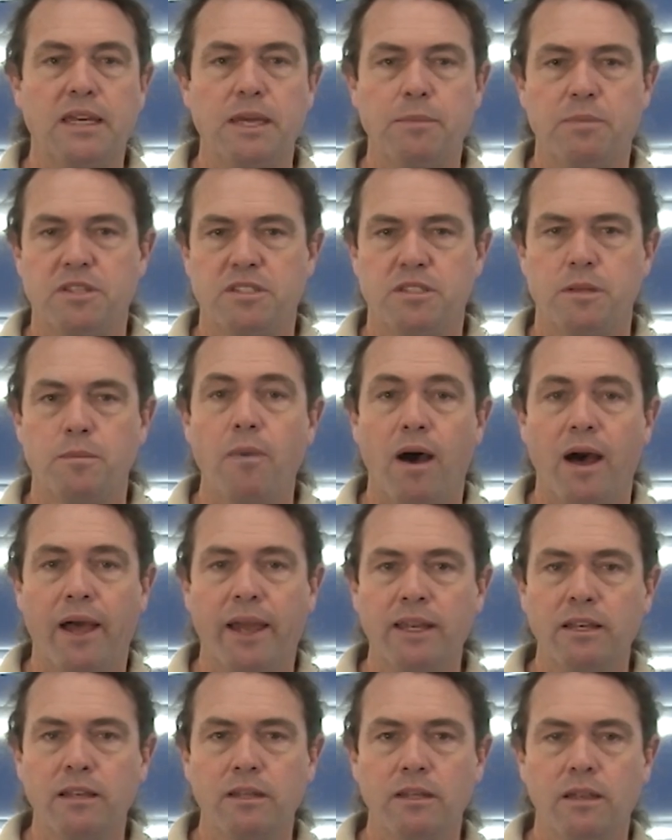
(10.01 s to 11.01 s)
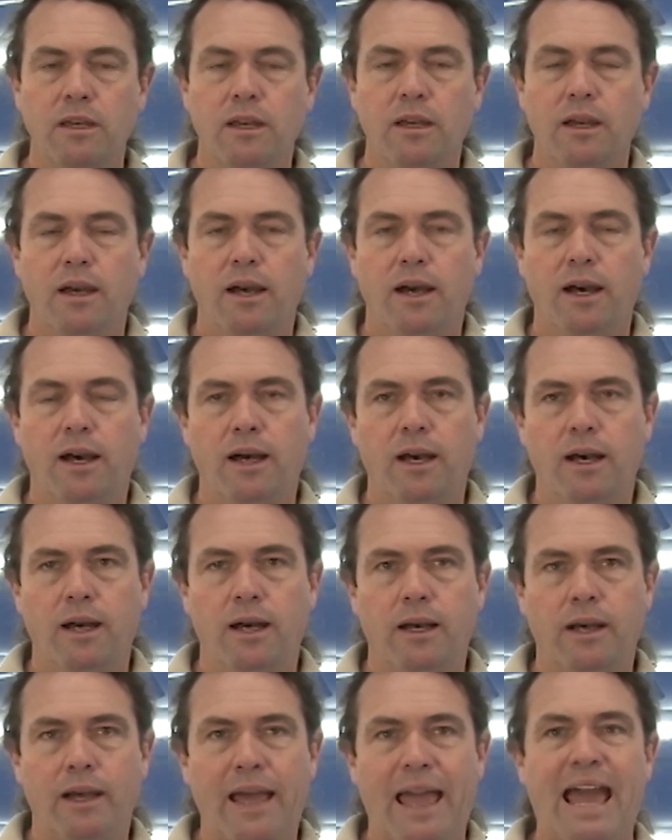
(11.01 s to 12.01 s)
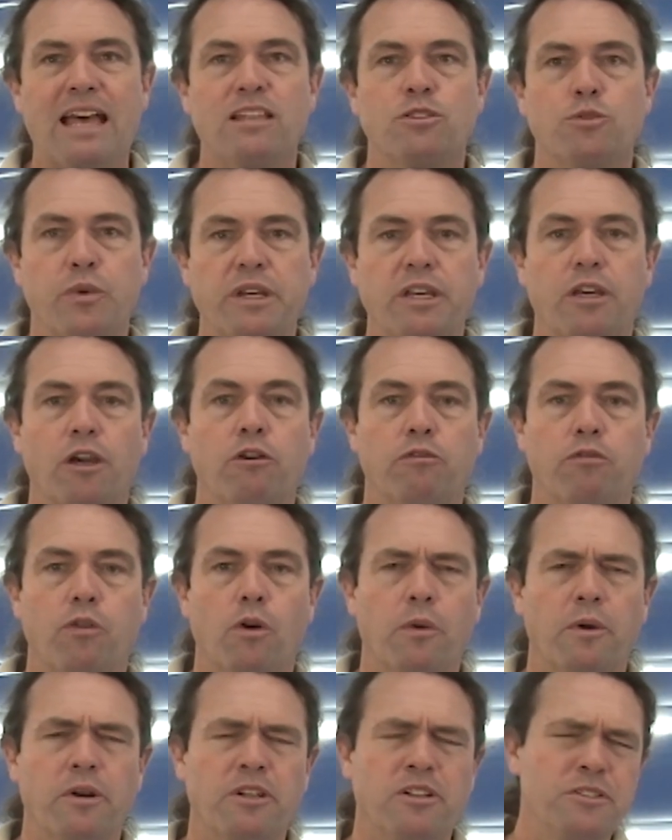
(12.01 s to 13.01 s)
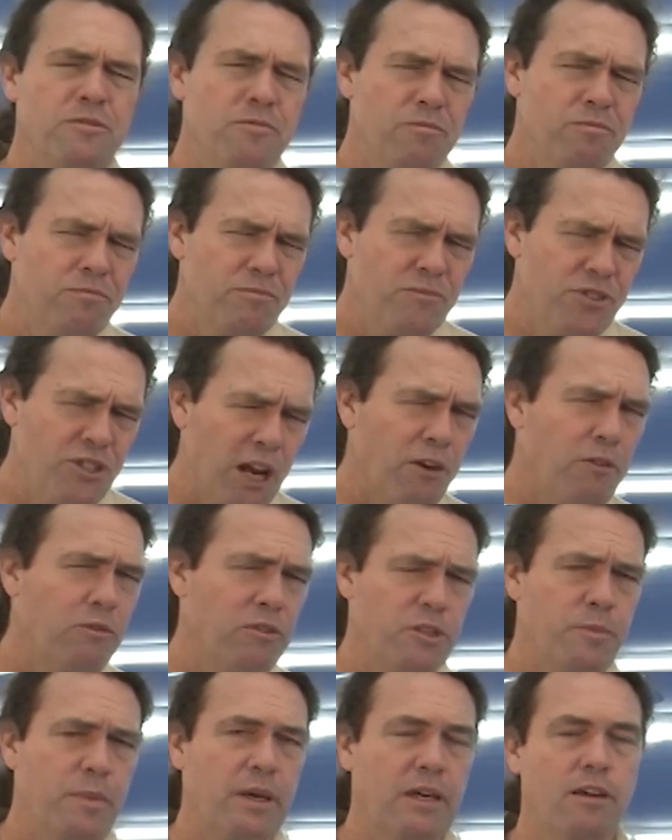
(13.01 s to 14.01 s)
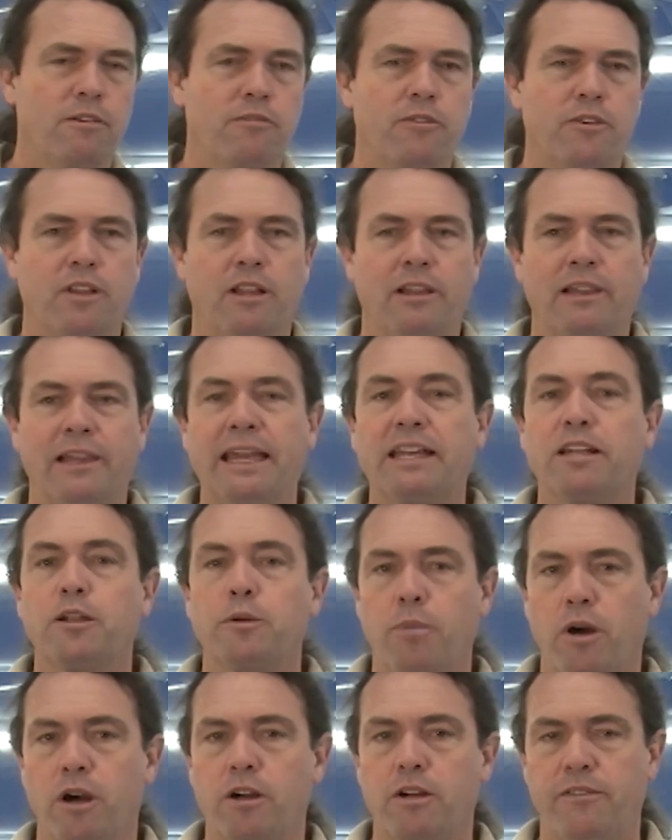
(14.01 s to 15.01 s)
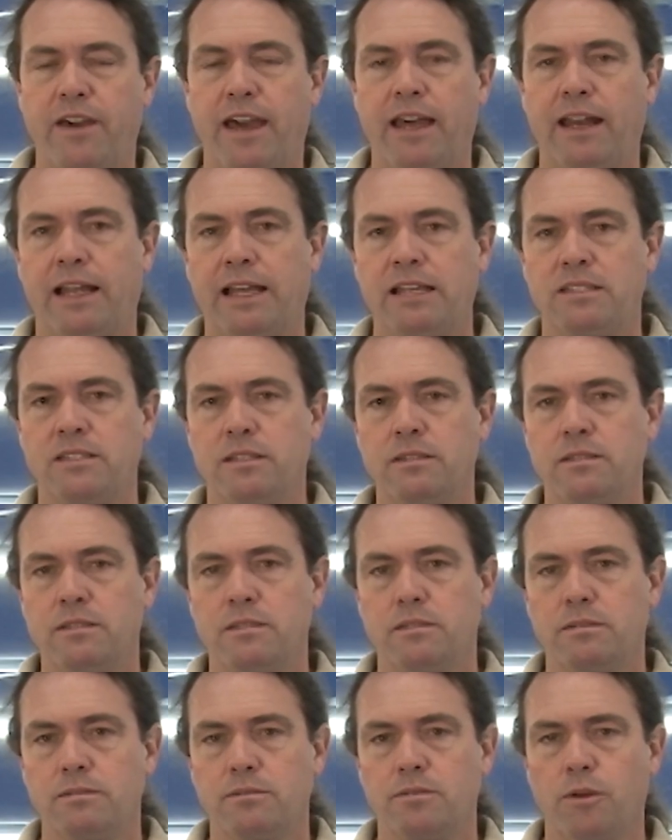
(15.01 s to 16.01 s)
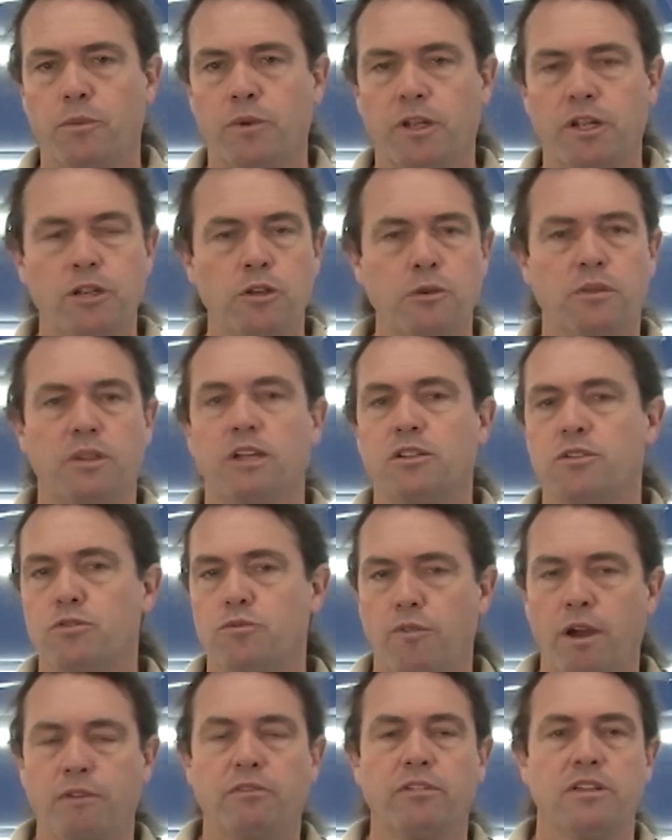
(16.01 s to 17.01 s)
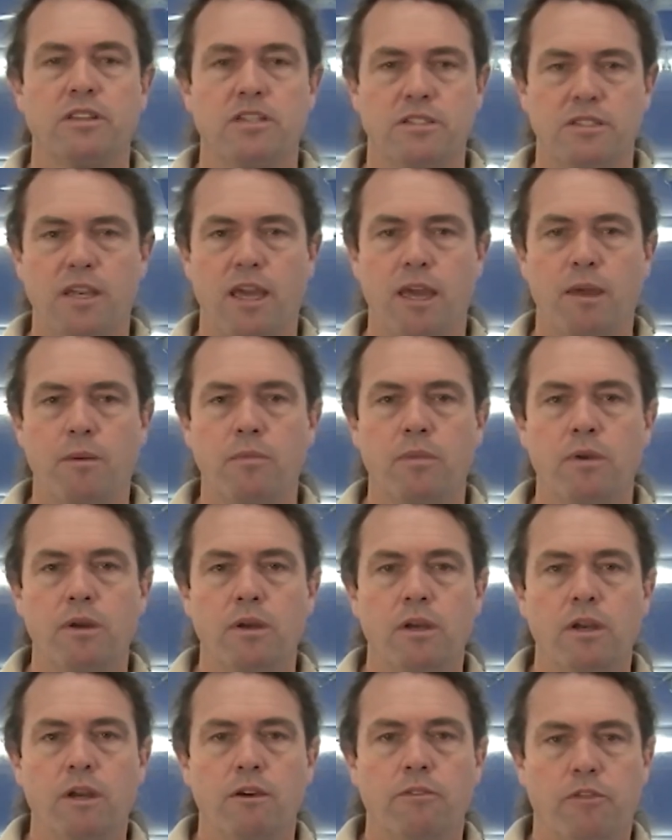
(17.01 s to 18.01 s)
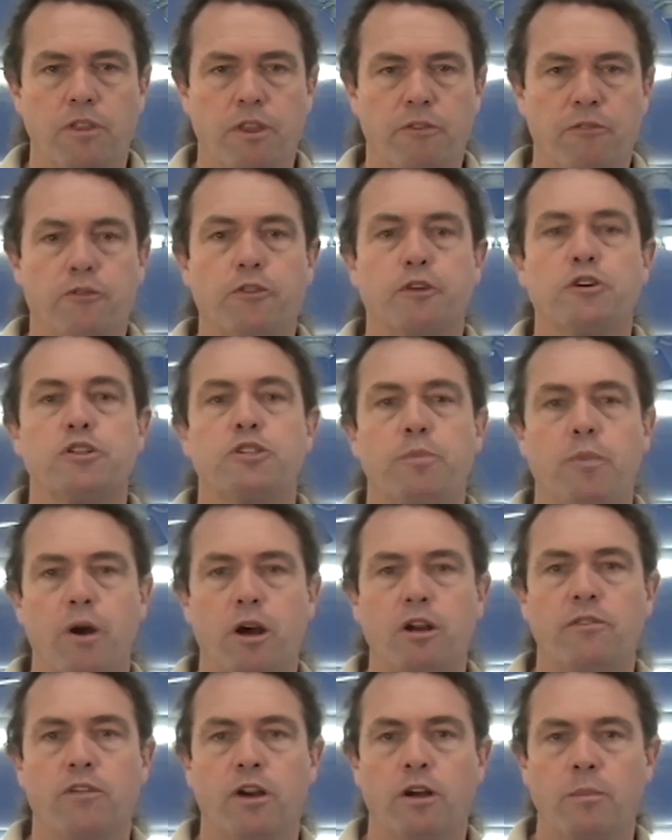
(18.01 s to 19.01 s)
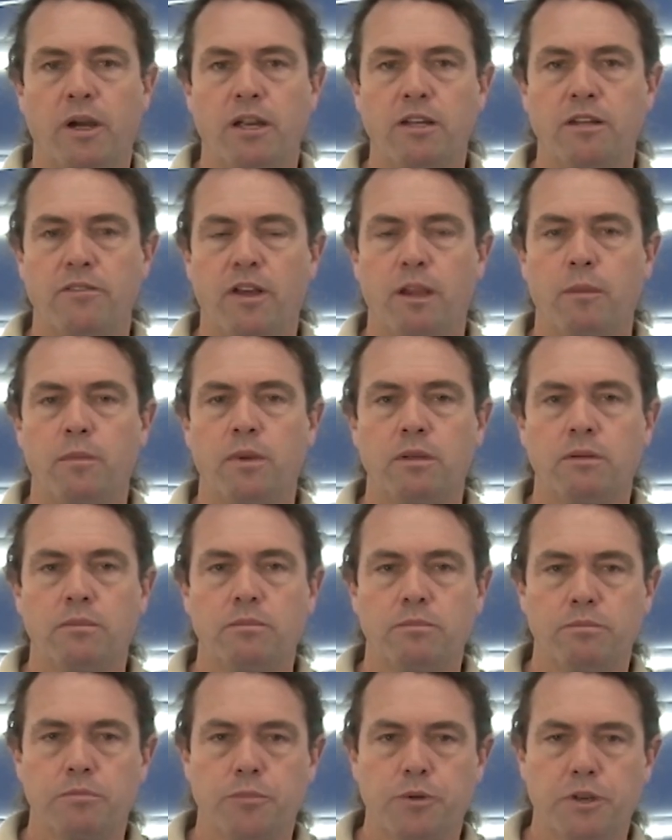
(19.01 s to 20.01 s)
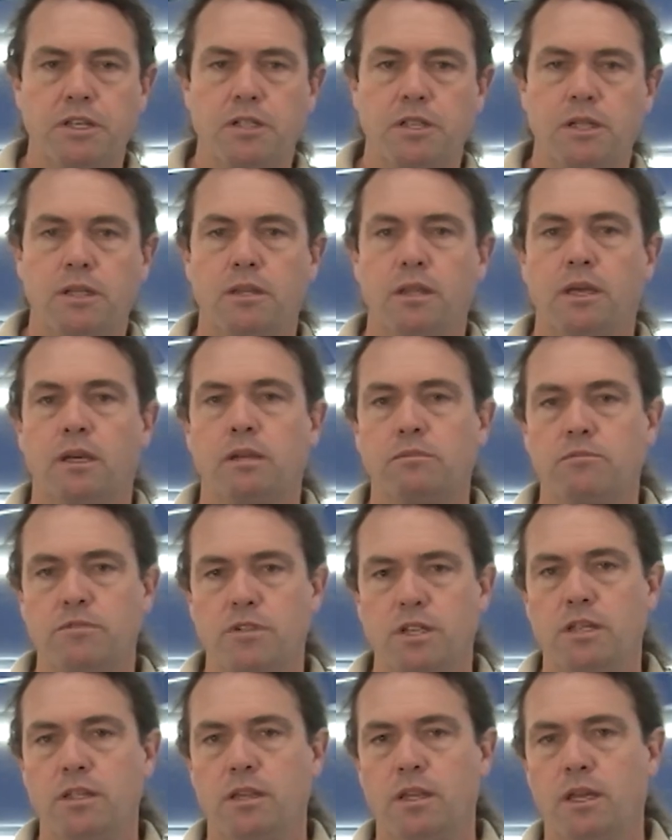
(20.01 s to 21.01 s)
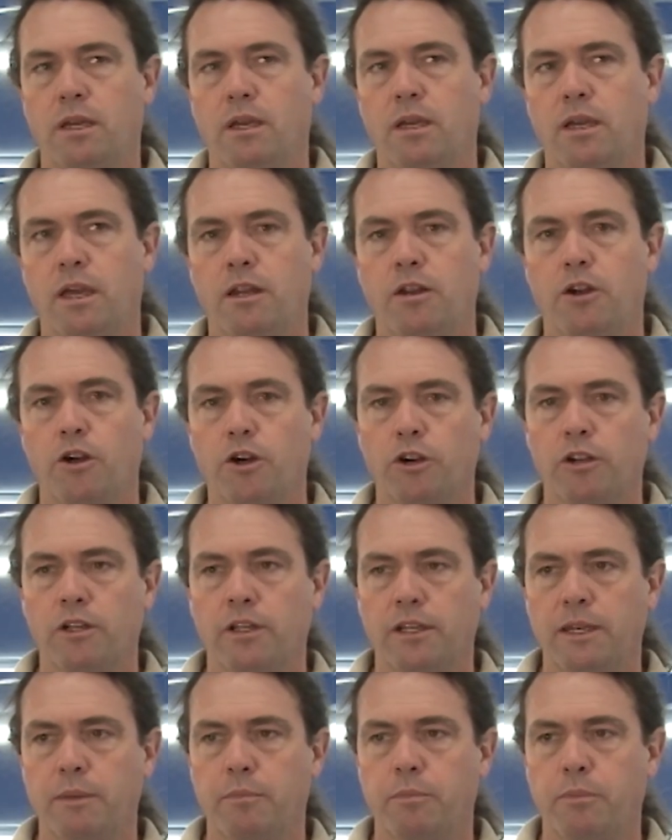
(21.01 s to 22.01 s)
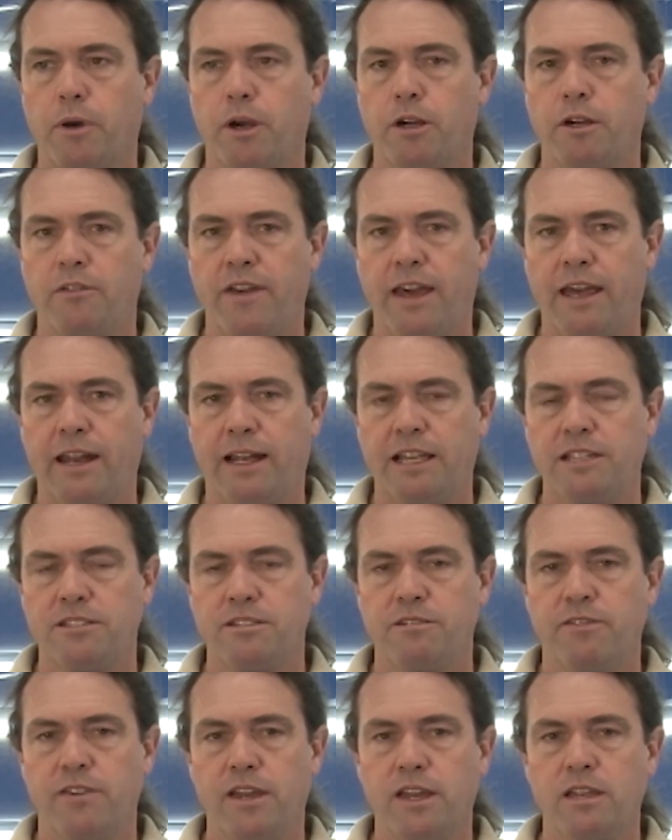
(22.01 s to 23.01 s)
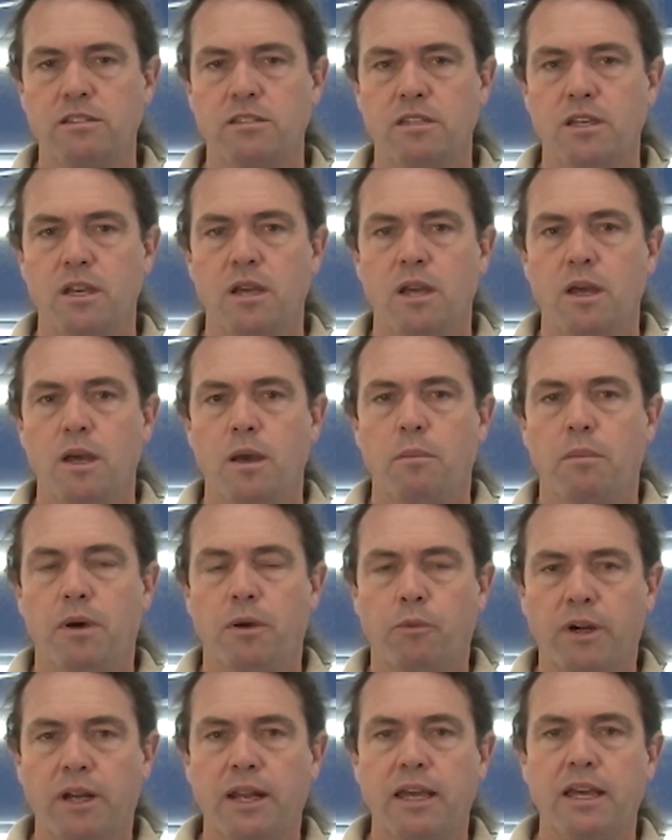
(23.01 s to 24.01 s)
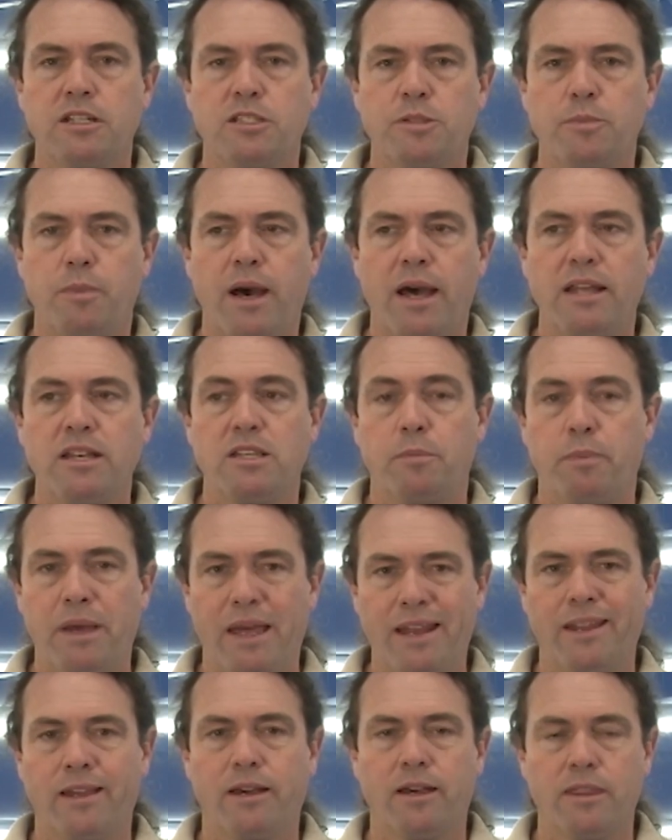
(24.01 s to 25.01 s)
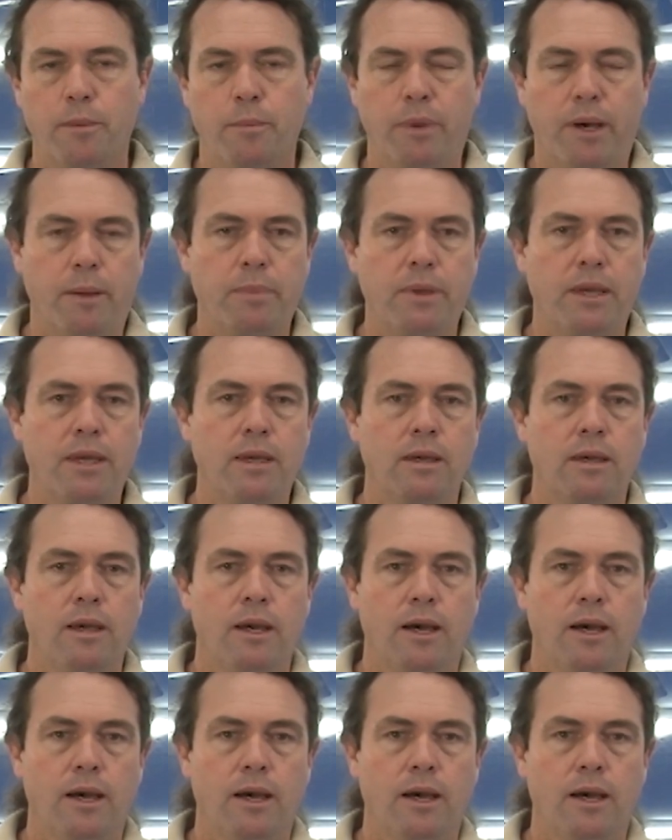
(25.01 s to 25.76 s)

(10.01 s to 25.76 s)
keep this in mind as we go forward. Generally speaking, for the later part of adolescence, so we're going to do things roughly the same for the first part of our bite development, pre-teething, teething, and early part of adolescent phase. But we're going to hit a spot, depending on the puppy,